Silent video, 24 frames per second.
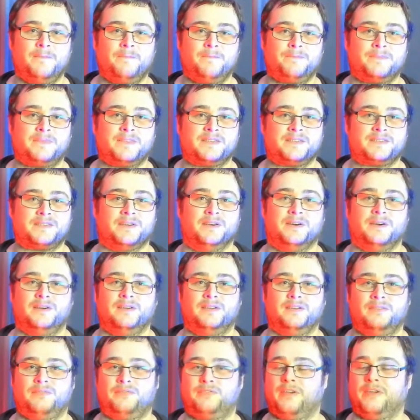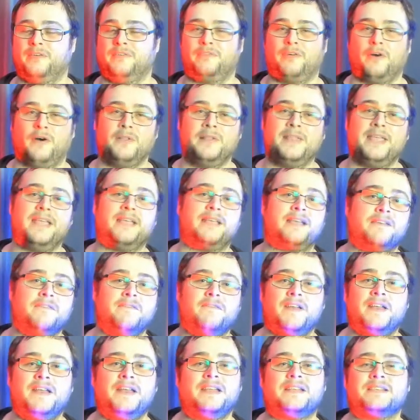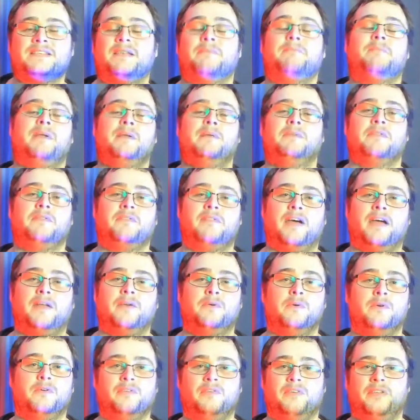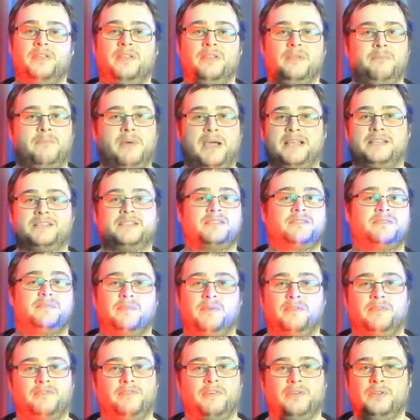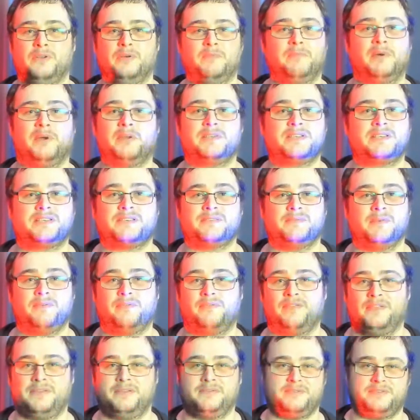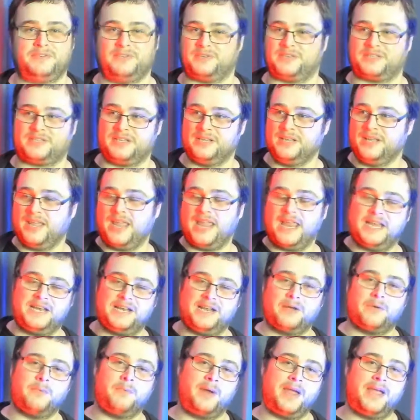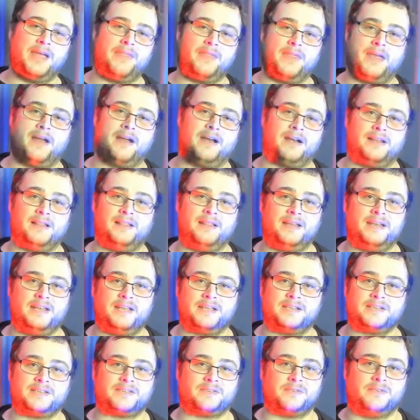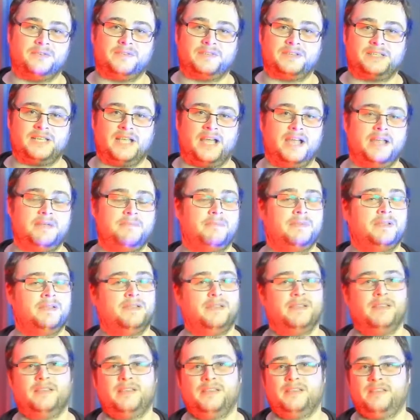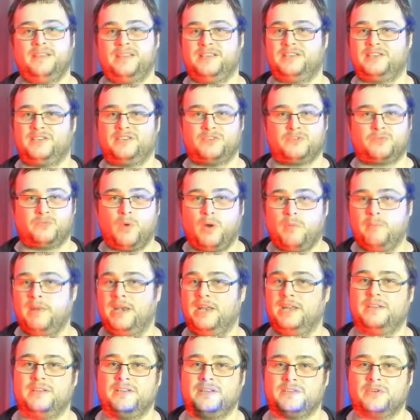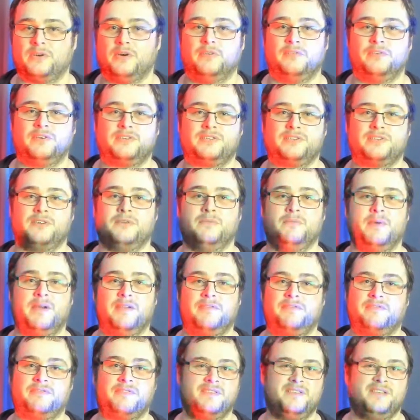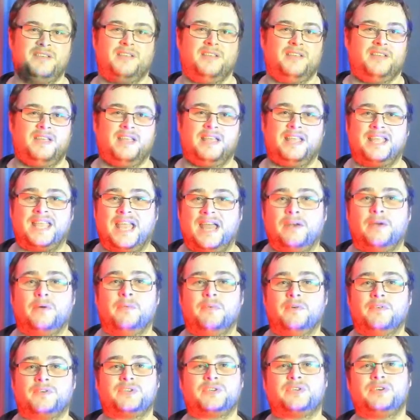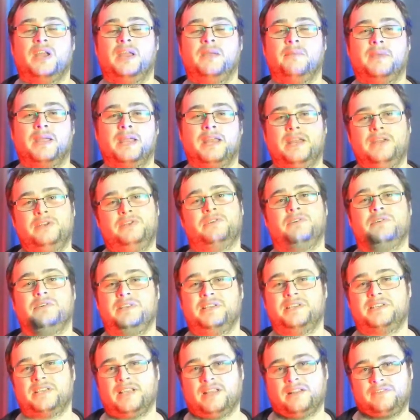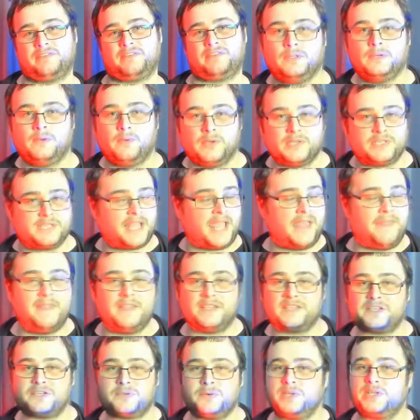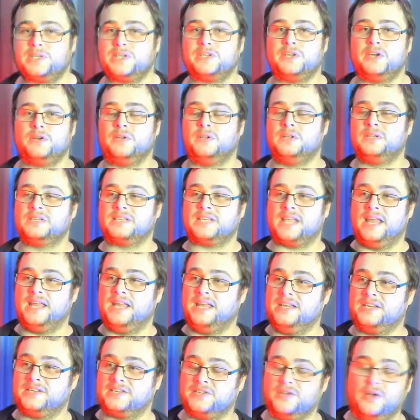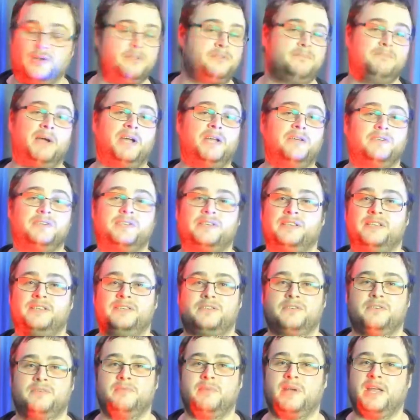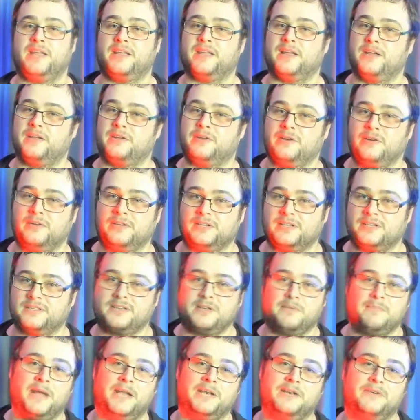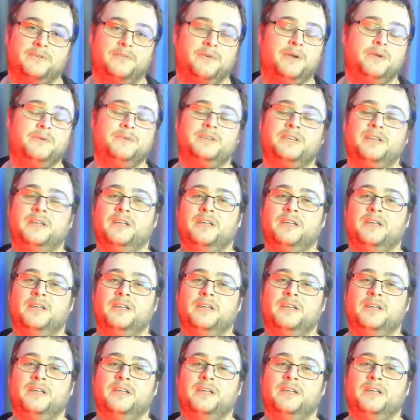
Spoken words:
So for all the inconvenience that people have had over the past with follow bots, so if they're just eating away at their analytics over time, this is just 1 minute. It's over. It's done with. You can get on with streaming and enjoying yourself. Once again, this Twitch tools is not by us. It is done by a guy called CommanderRoot.